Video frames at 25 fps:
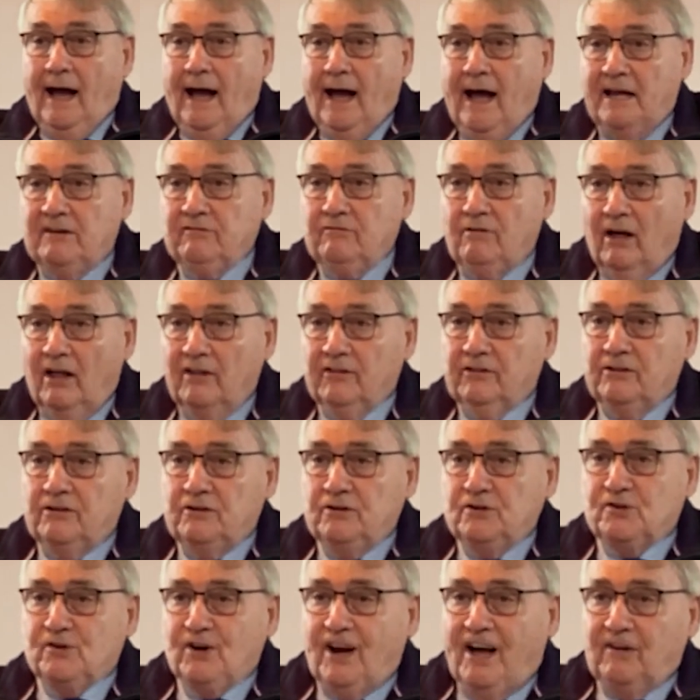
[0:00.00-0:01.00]
and rather
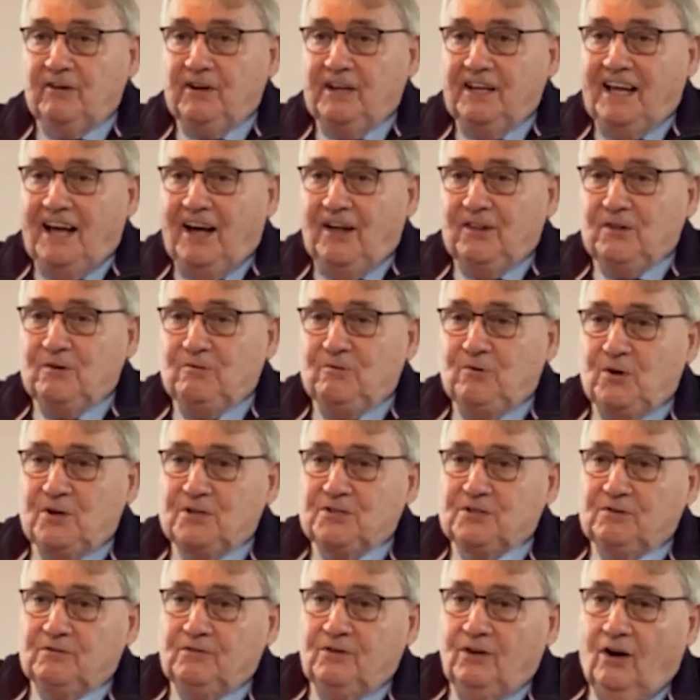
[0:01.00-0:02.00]
than drowning out the
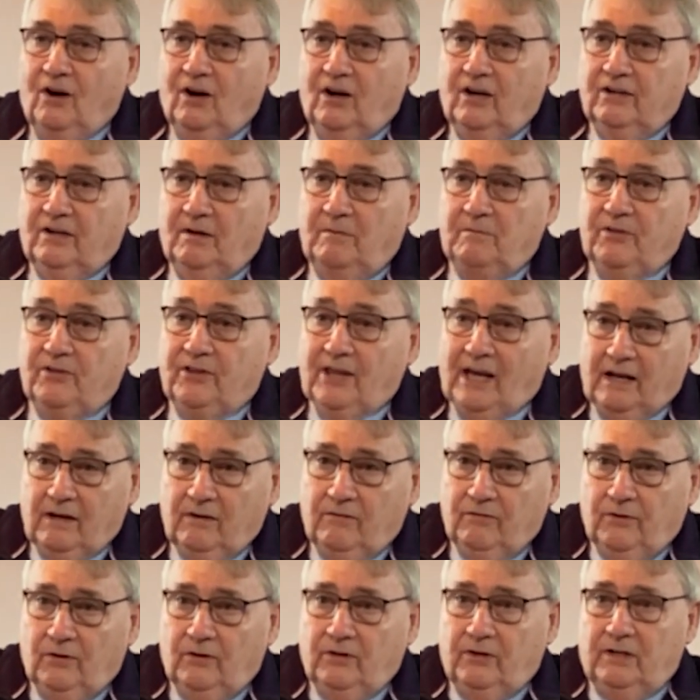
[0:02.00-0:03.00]
voice of God, I'm
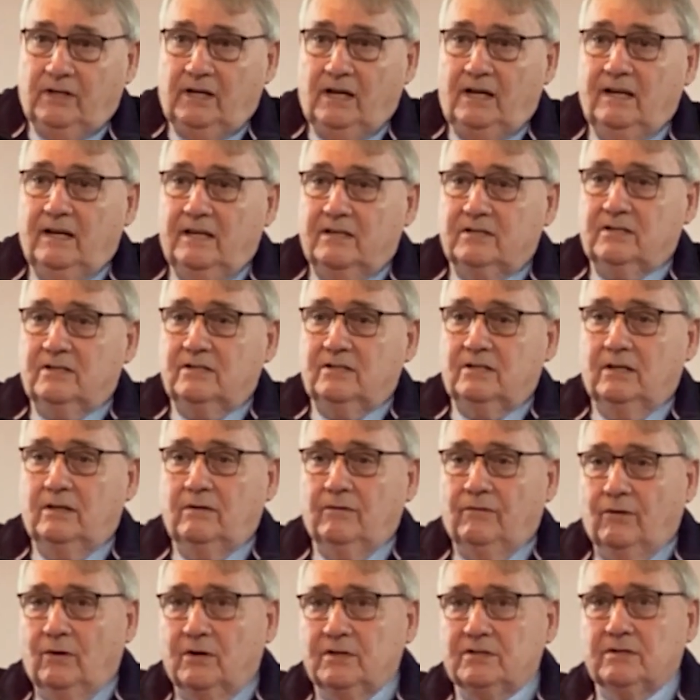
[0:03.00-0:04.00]
thankful that he listened to the
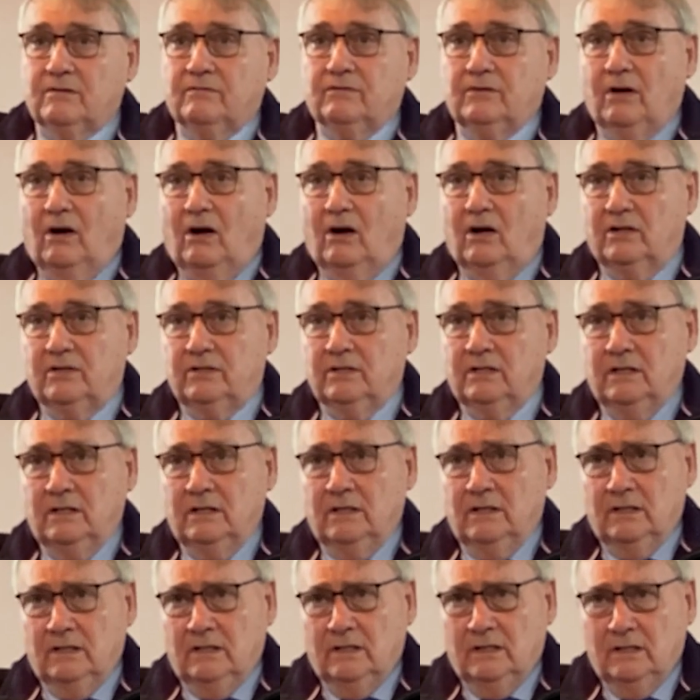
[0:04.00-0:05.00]
voice of God
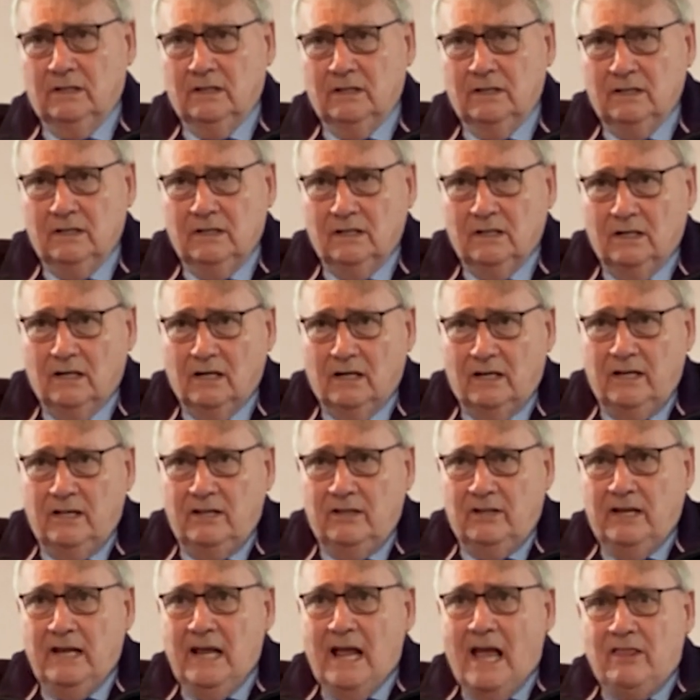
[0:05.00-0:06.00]
and in
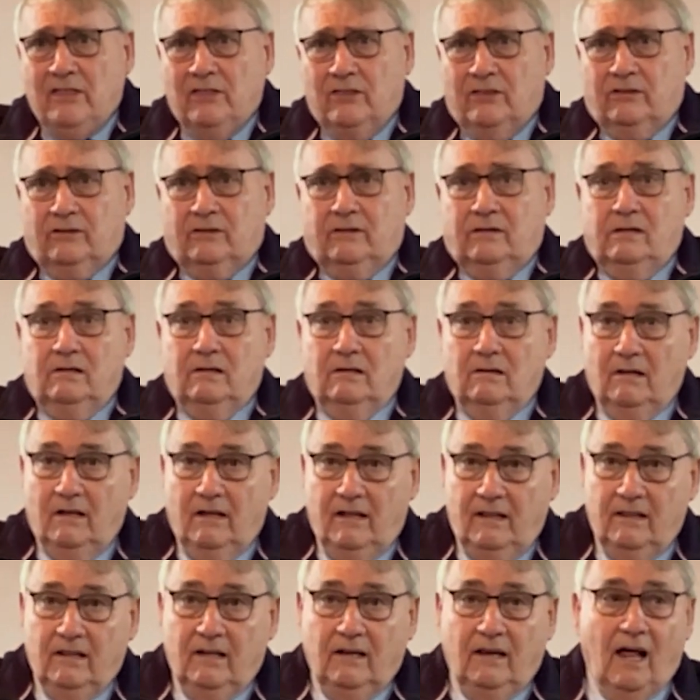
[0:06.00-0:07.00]
the, end,
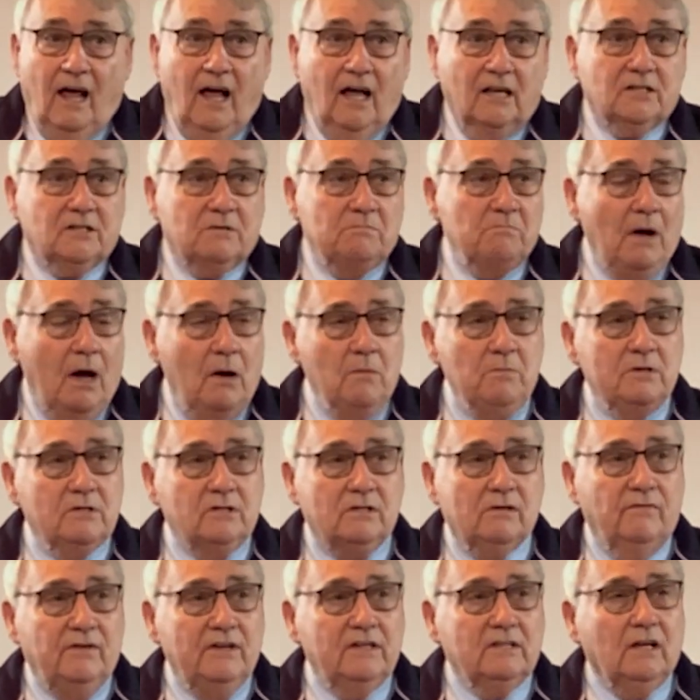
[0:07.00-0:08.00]
in the last
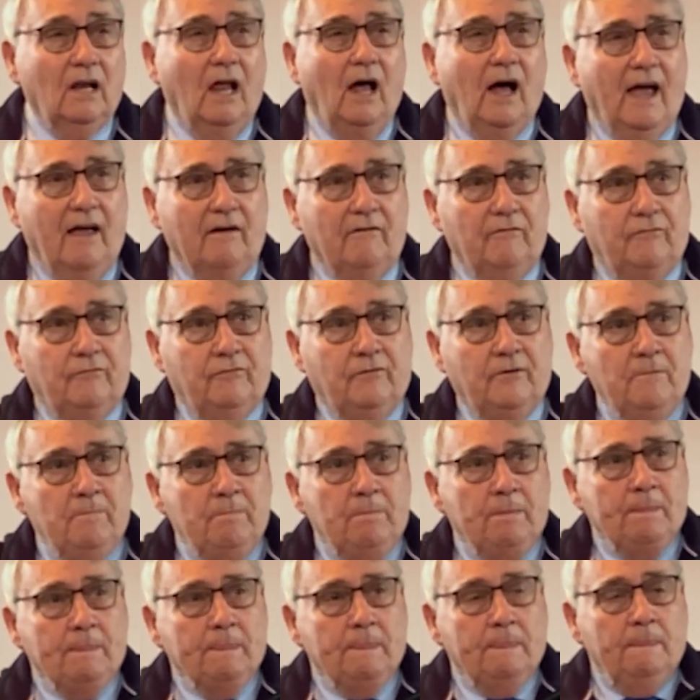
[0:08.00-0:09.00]
moments of his life,
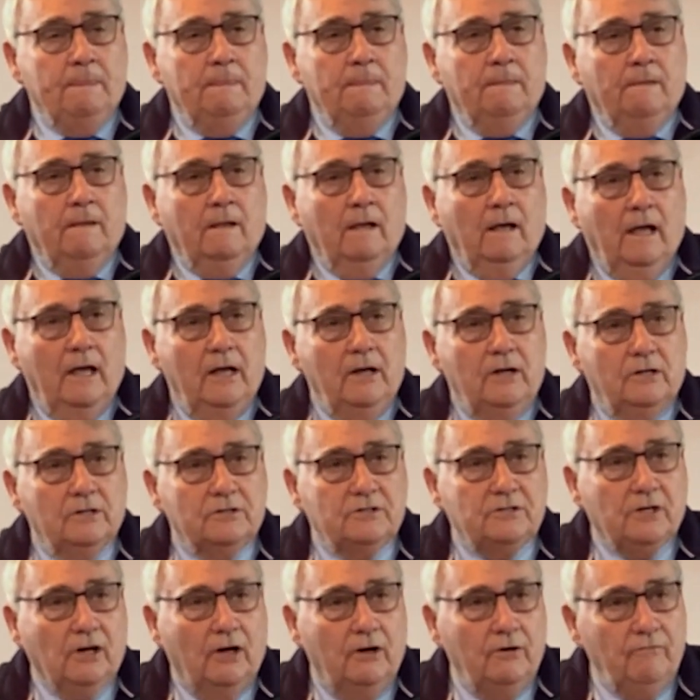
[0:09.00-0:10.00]
he could
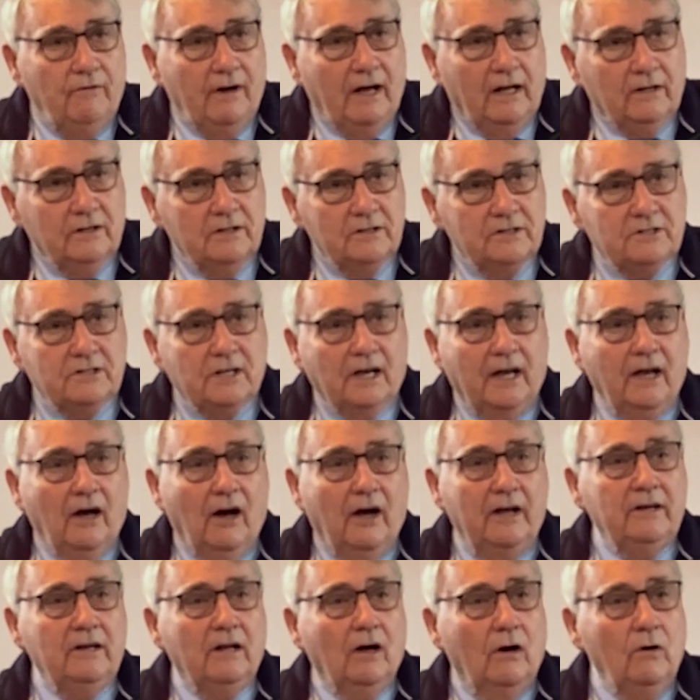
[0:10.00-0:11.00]
turn around and say,
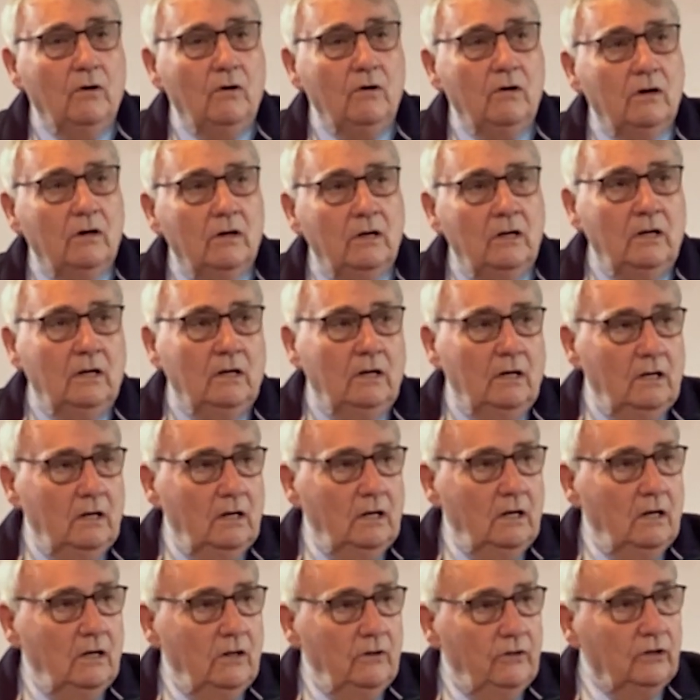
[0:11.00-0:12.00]
I know
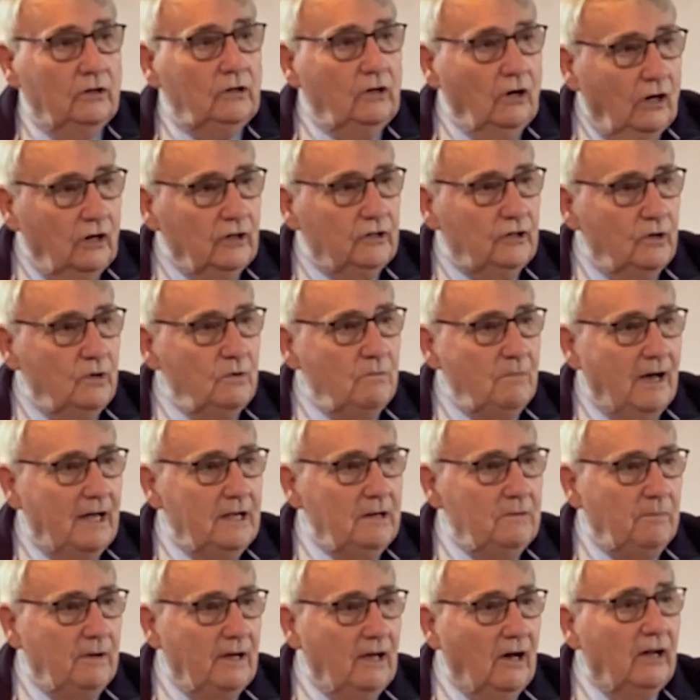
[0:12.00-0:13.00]
the God who
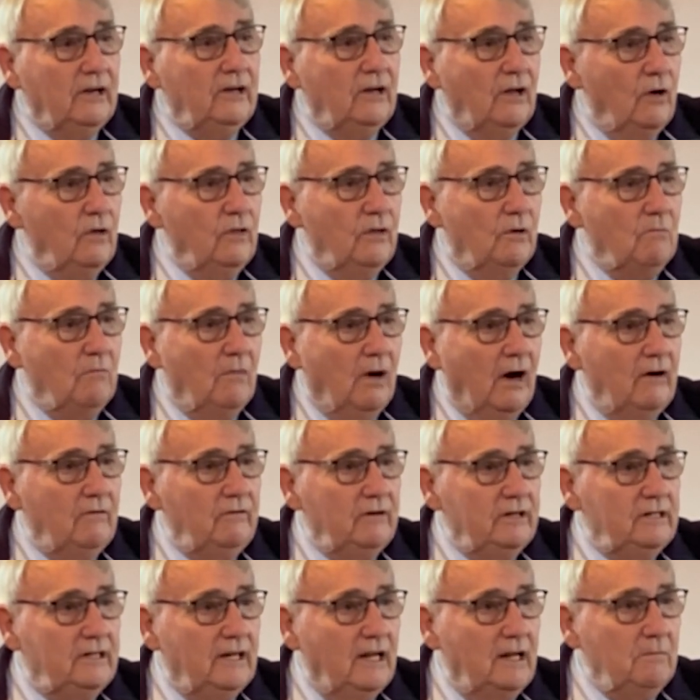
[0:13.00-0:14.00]
made me. I know that my
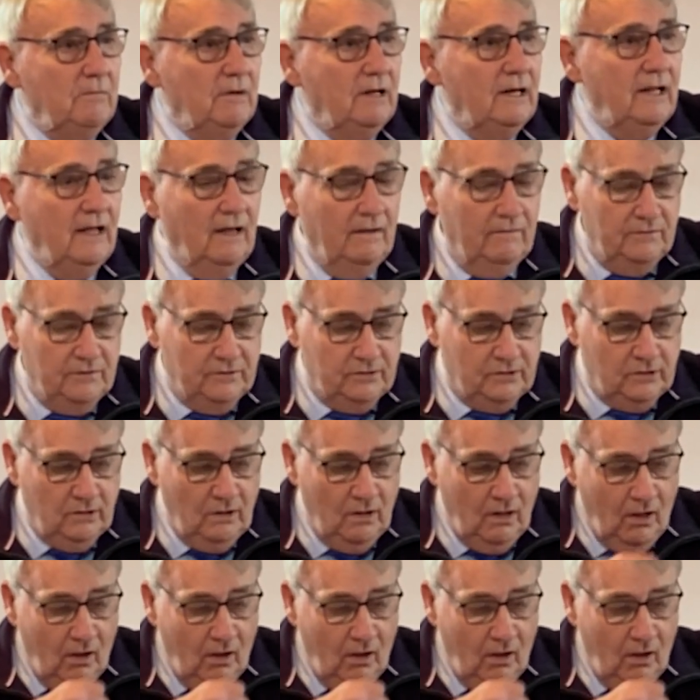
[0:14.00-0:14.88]
Redeemer lives.